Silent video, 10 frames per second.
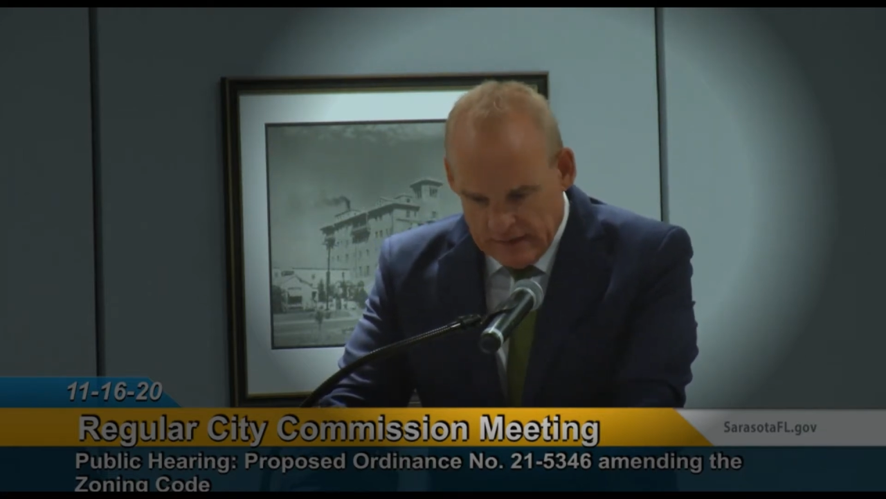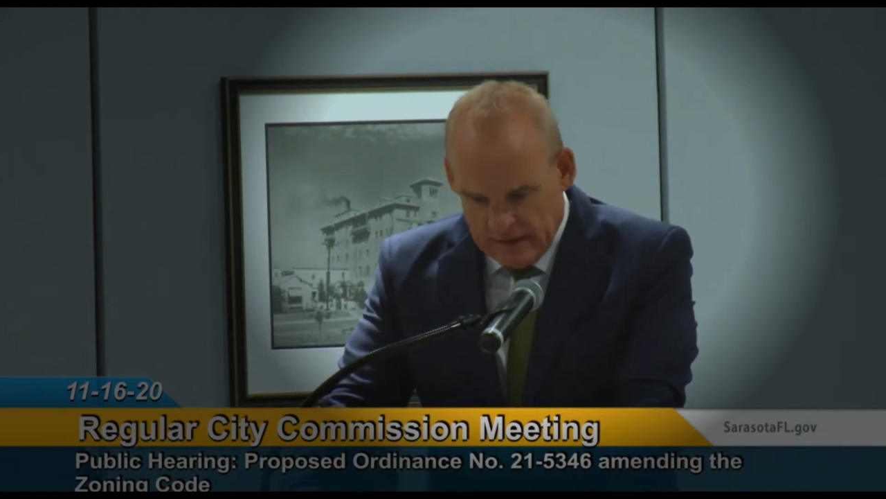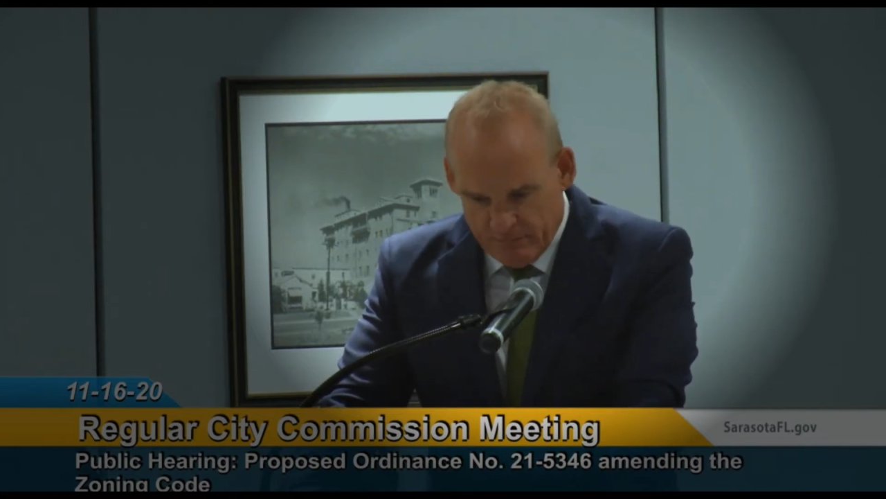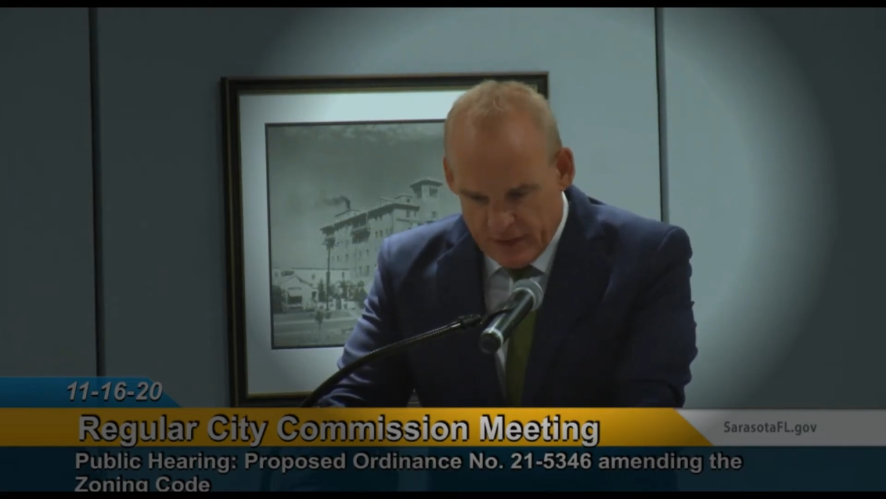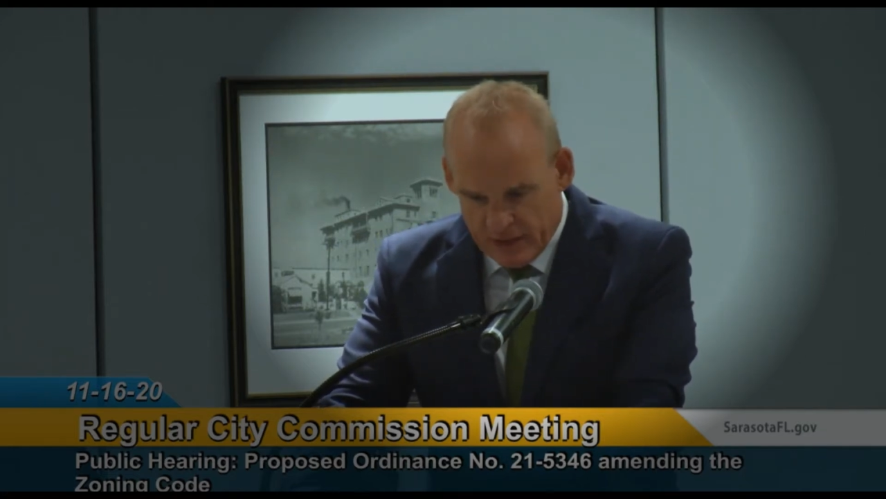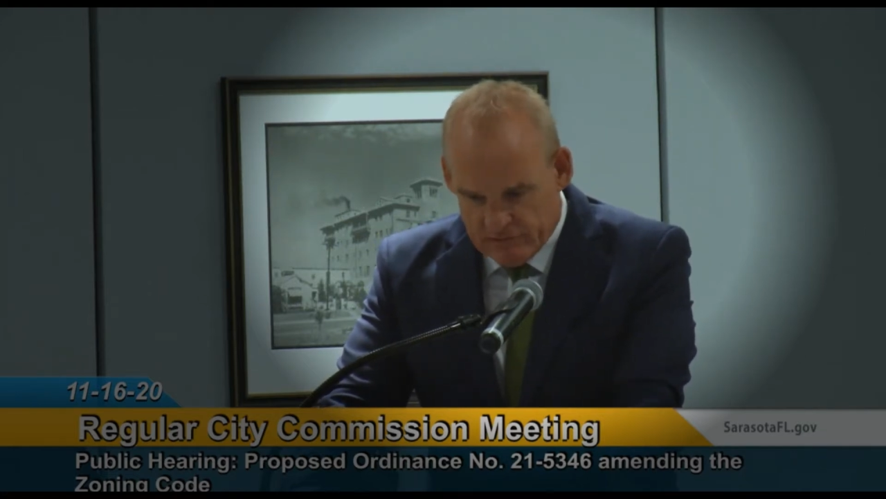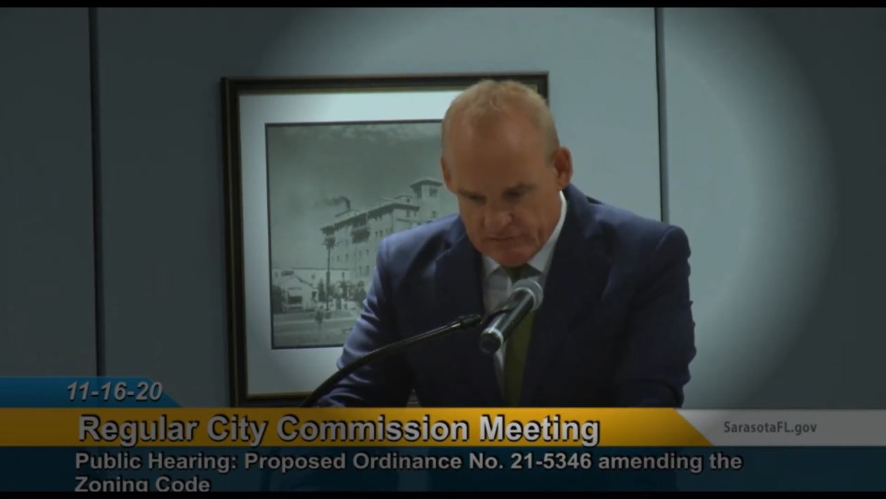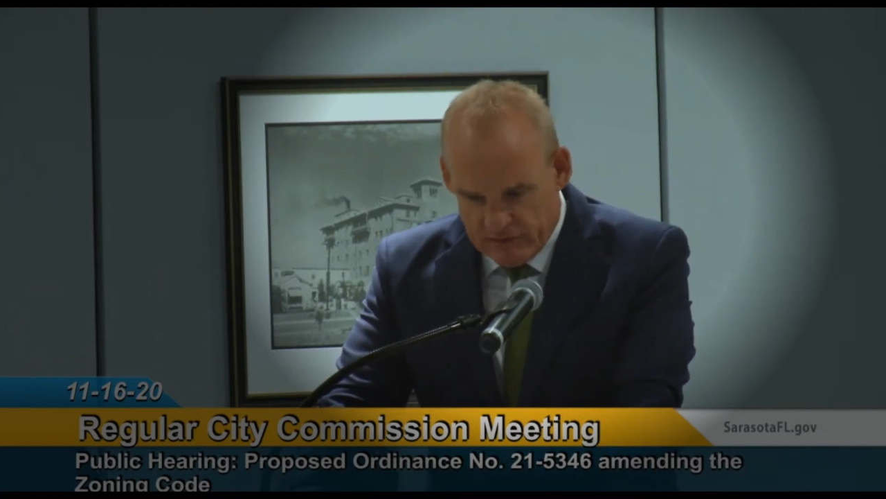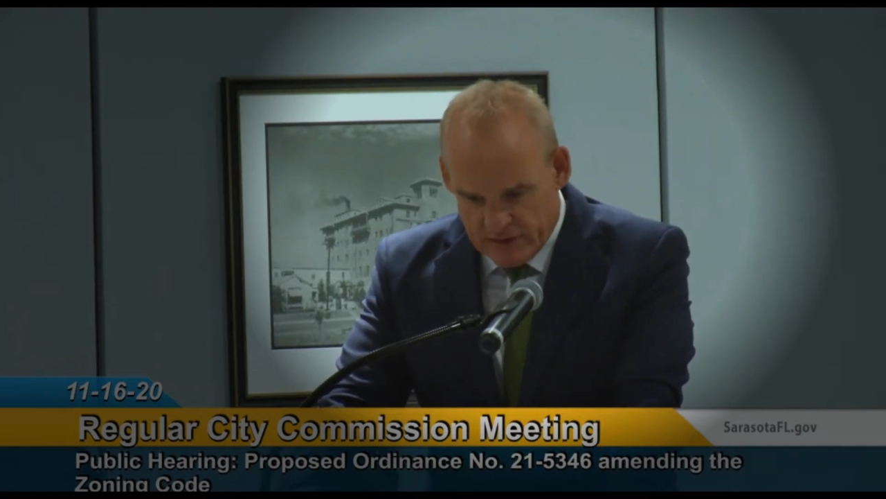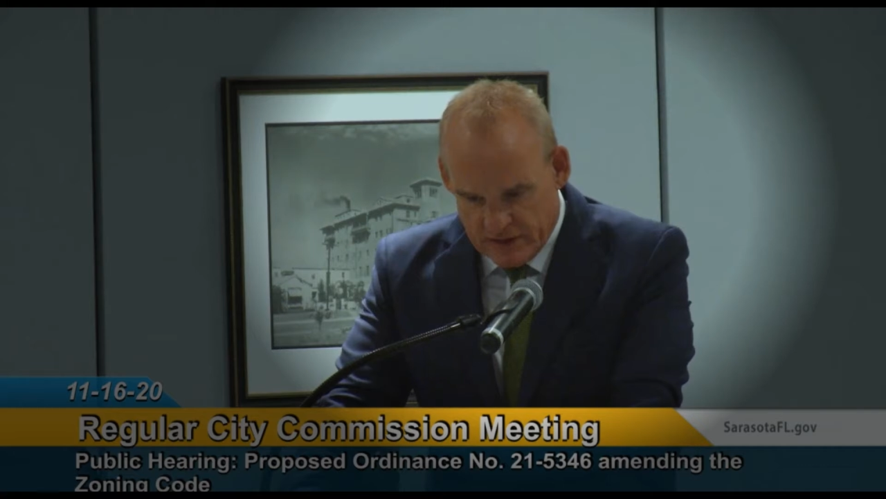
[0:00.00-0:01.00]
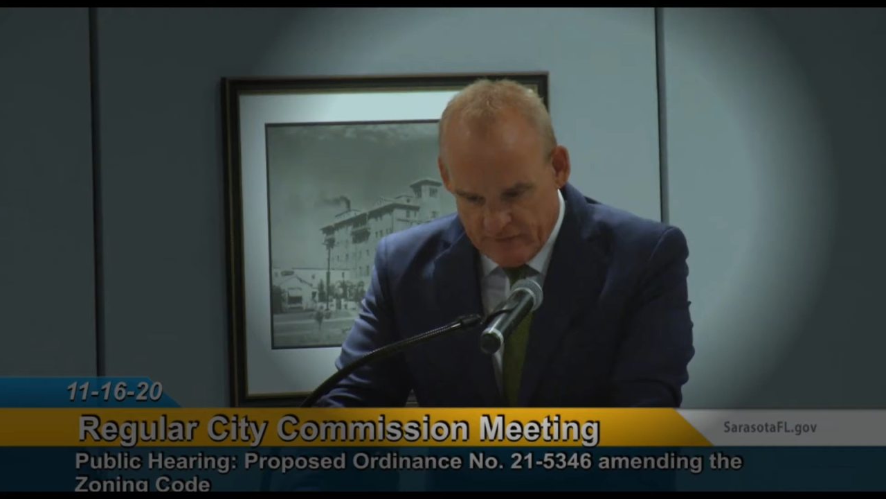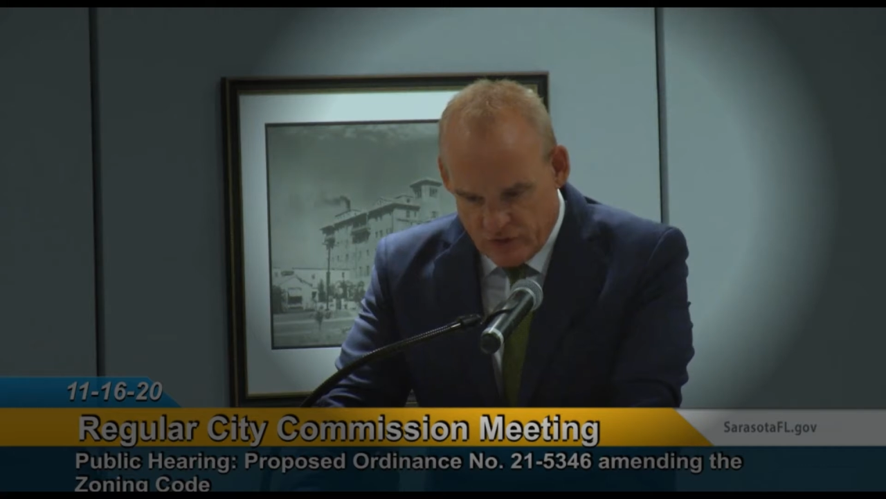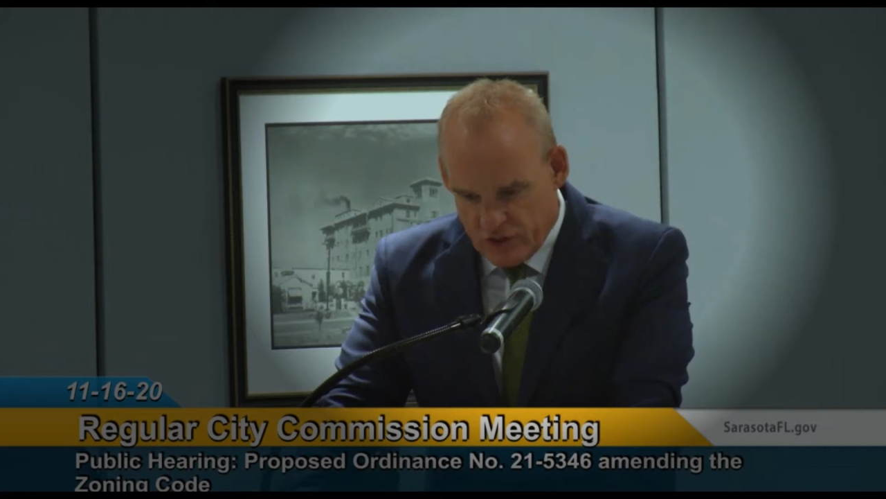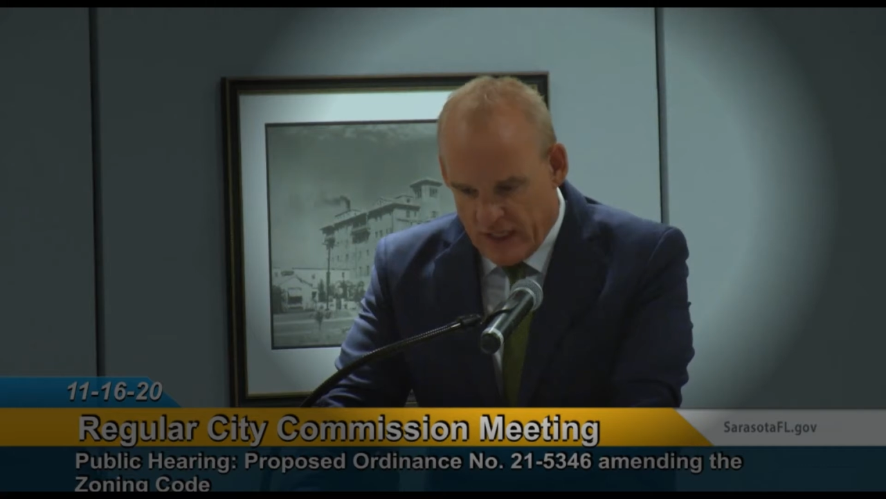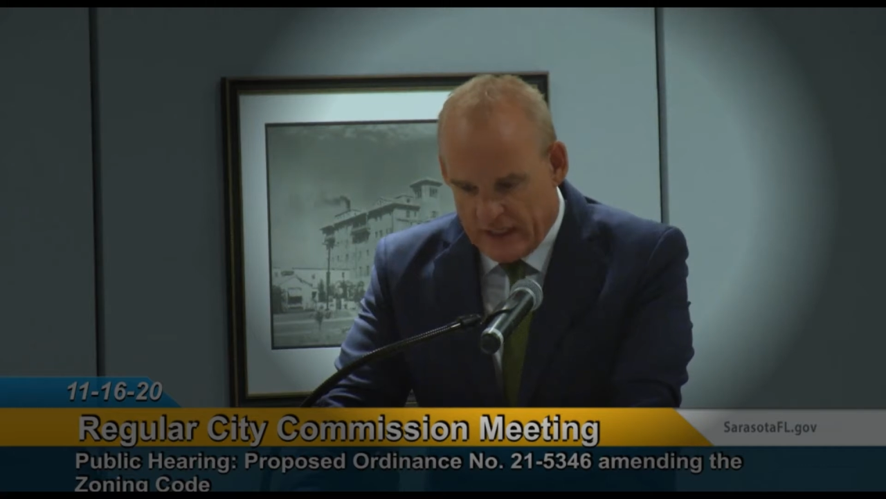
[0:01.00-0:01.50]
administrative
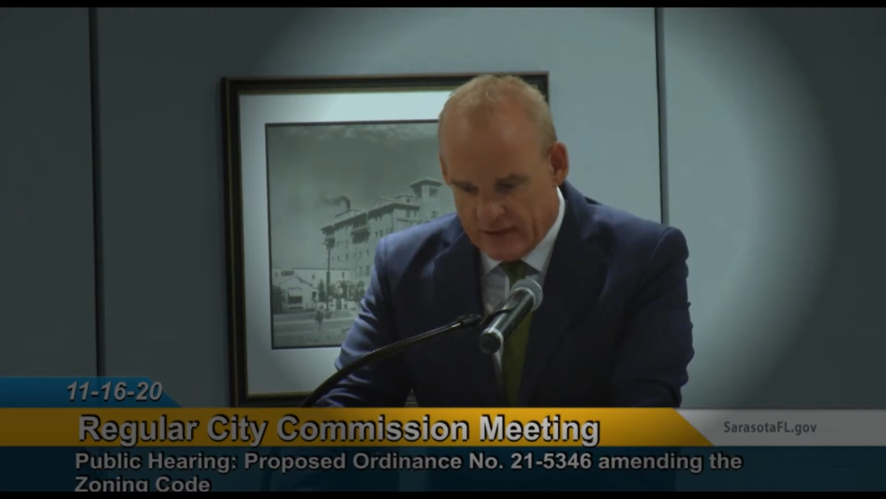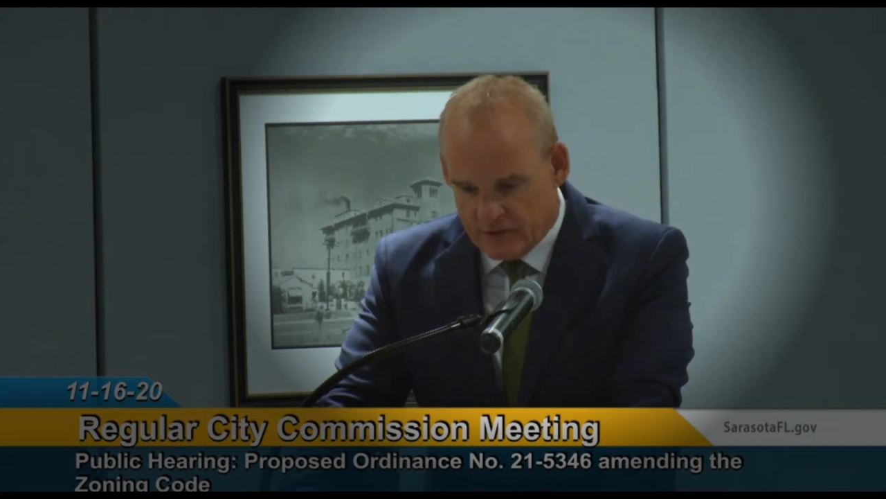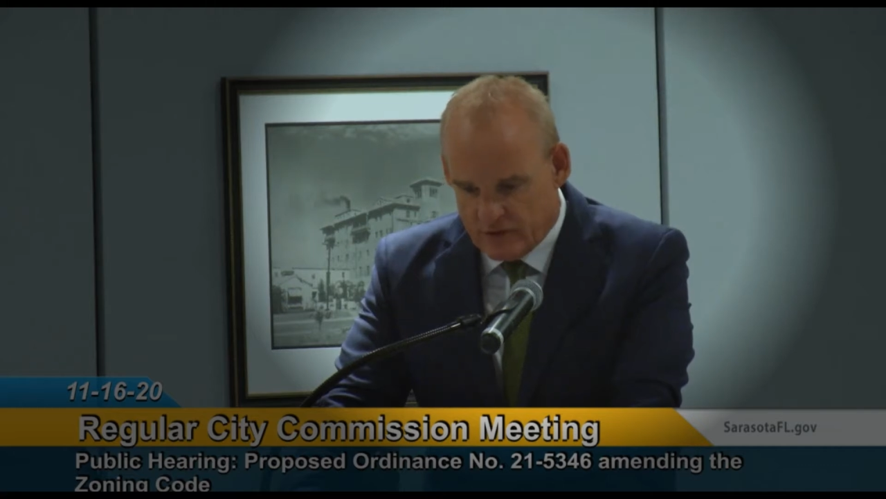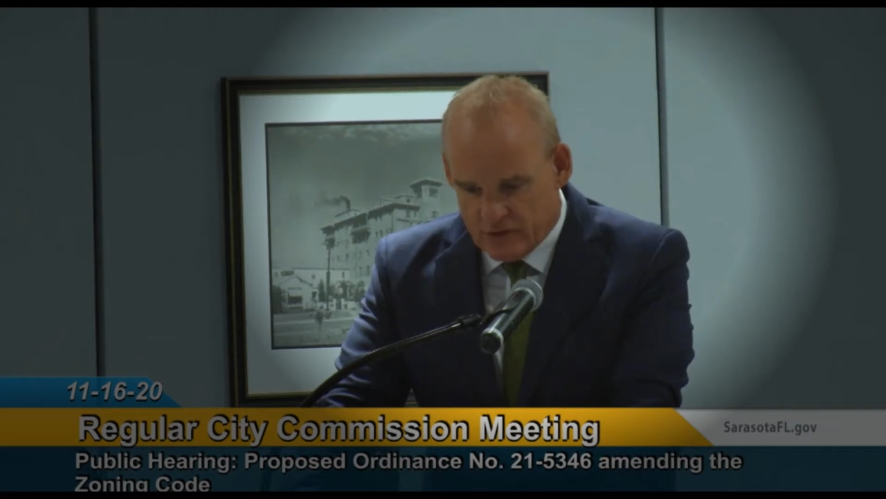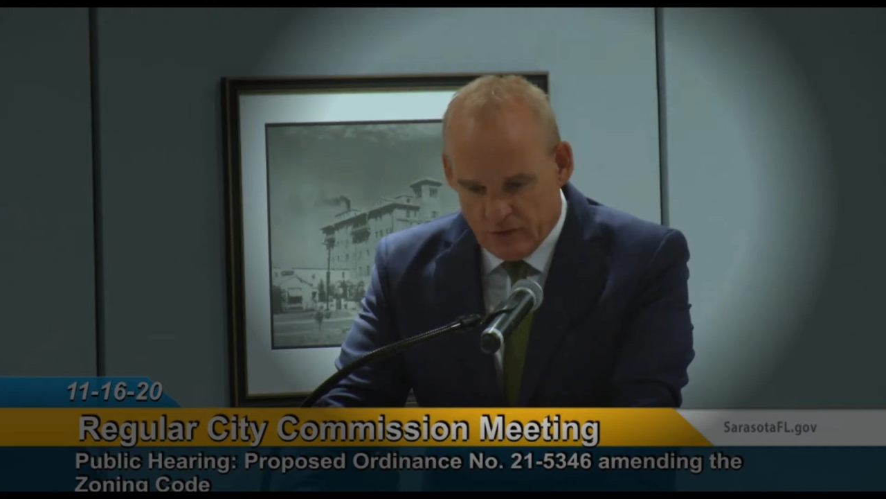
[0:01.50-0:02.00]
change